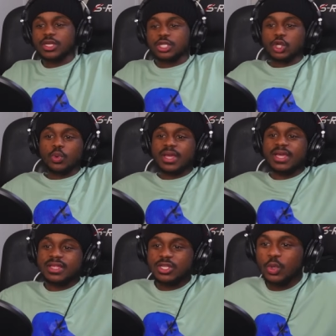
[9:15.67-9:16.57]

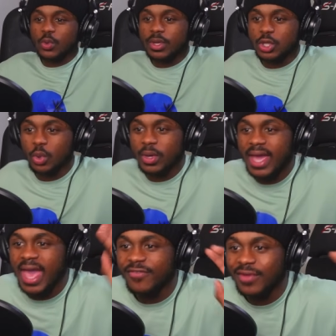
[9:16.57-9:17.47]
on. Do we
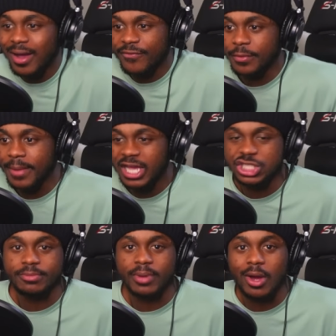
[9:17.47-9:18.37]
have
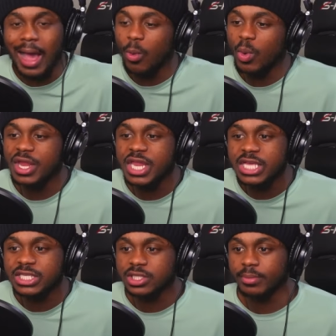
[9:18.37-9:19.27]
confirmation, bro? We
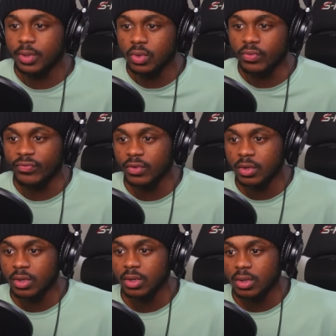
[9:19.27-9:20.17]
need some proof.
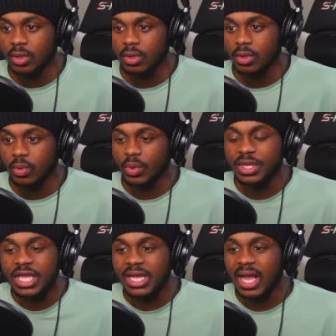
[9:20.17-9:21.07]
We
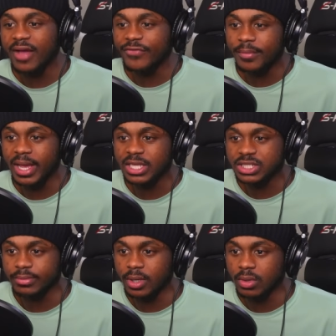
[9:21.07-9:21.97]
need
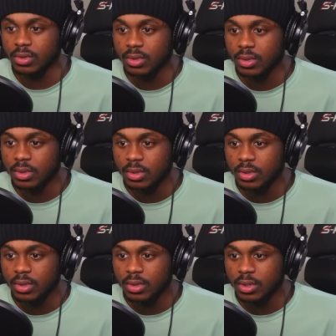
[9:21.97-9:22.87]
confirmation, bro.
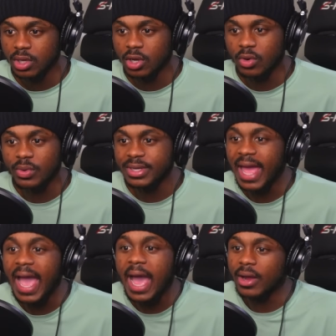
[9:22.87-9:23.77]
Cause we,
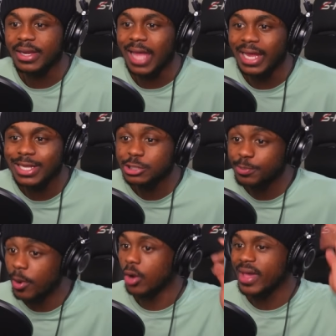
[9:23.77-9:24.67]
now at this
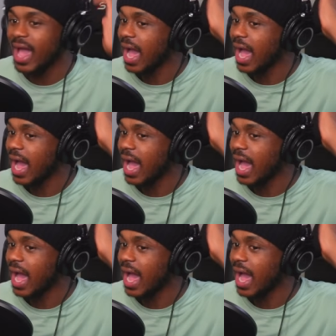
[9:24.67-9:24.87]
point,